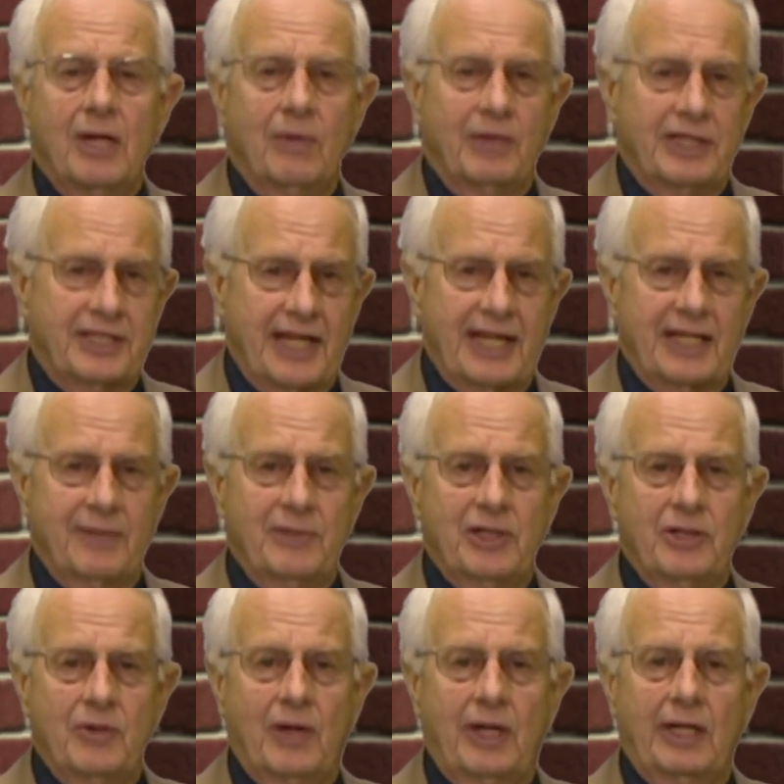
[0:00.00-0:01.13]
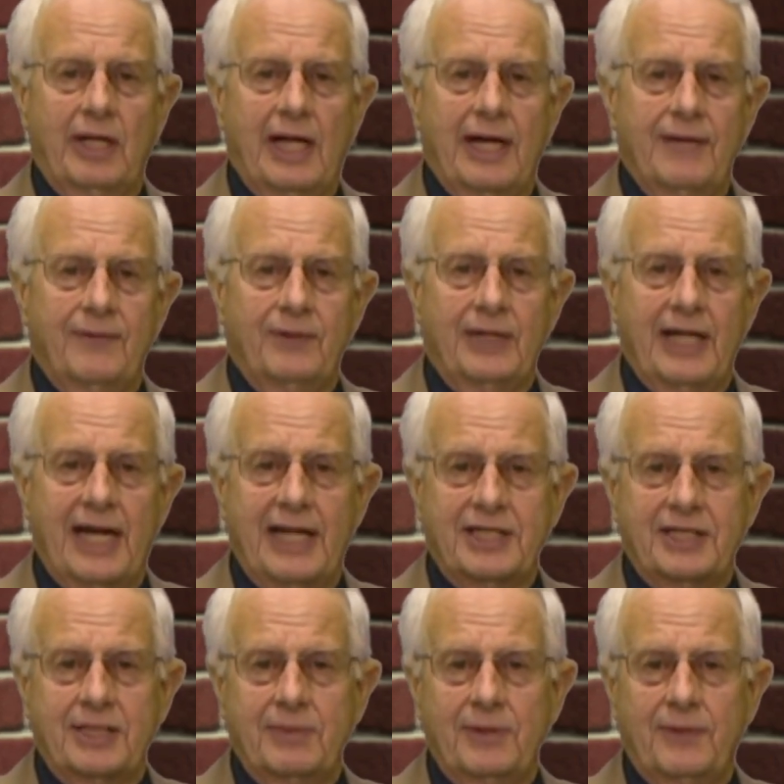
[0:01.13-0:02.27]
we take him into our life, we
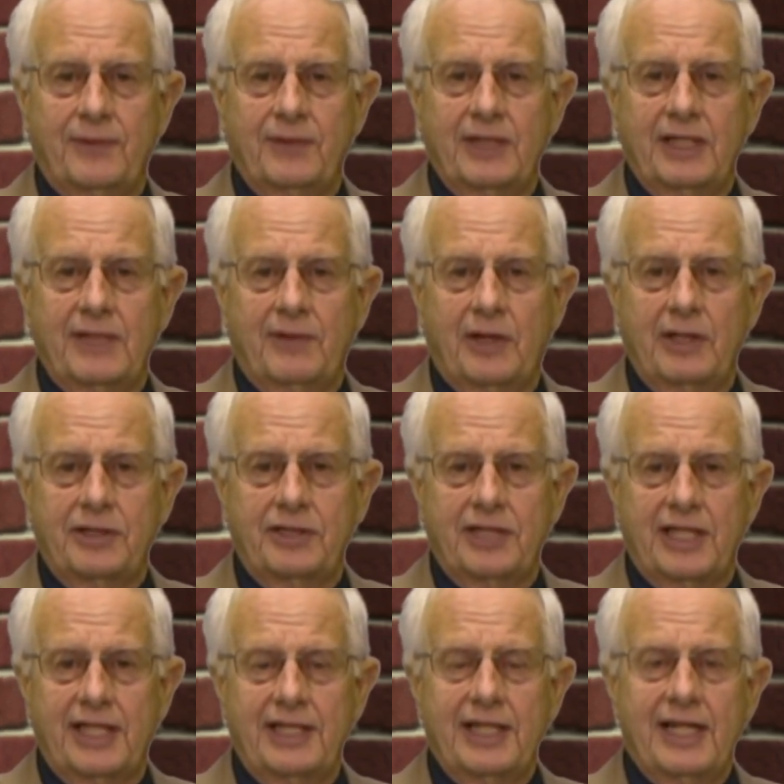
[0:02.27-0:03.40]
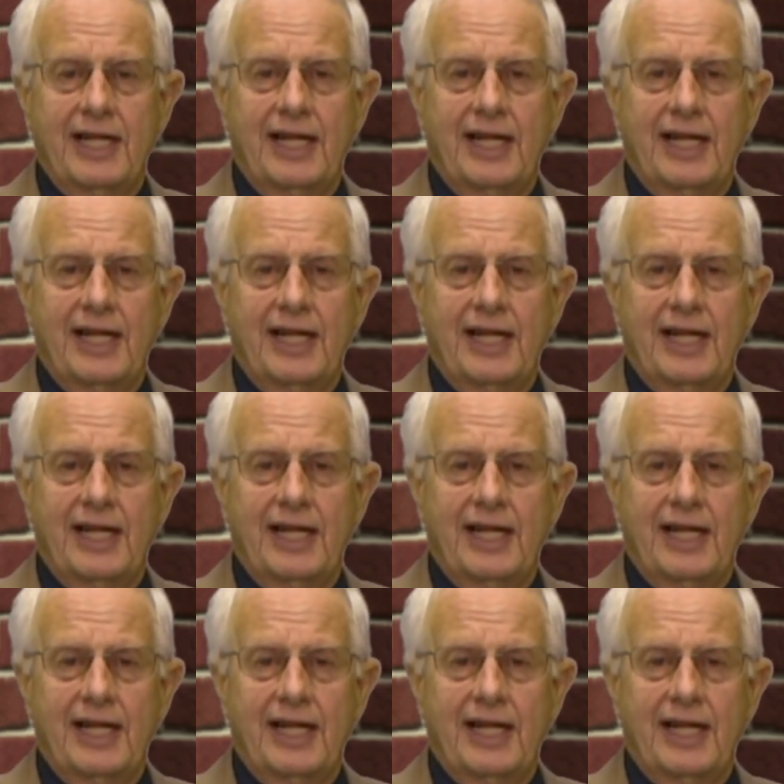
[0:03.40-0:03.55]
ask him to forgive our sin,